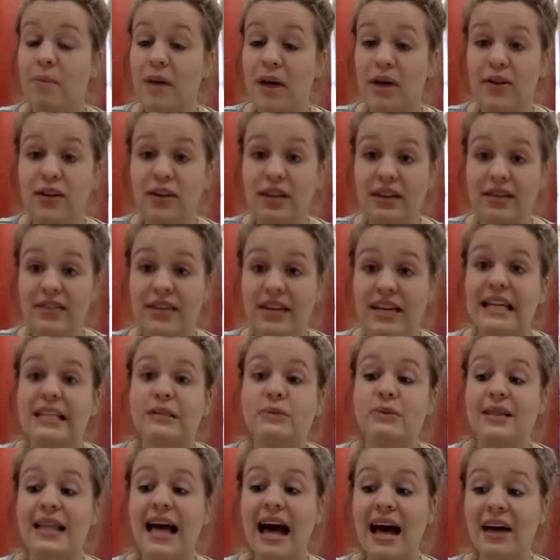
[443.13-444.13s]
both
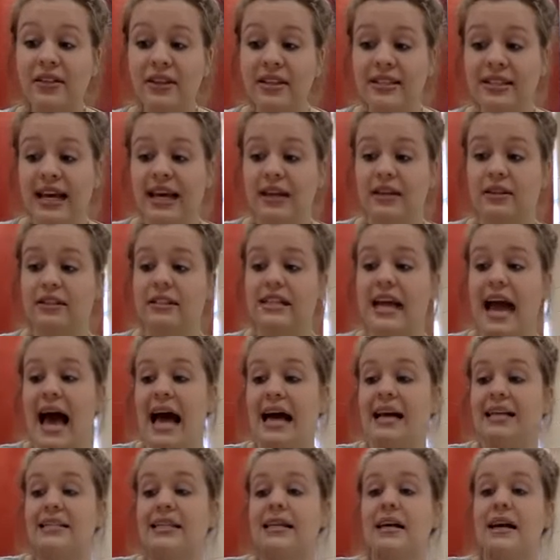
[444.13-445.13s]
DVDs without the sales
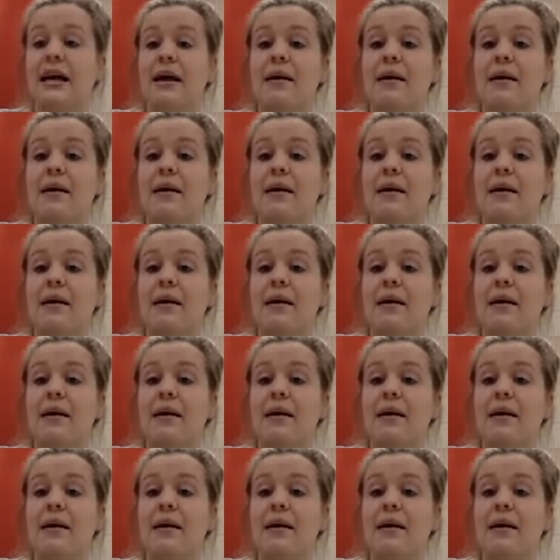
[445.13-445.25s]
tax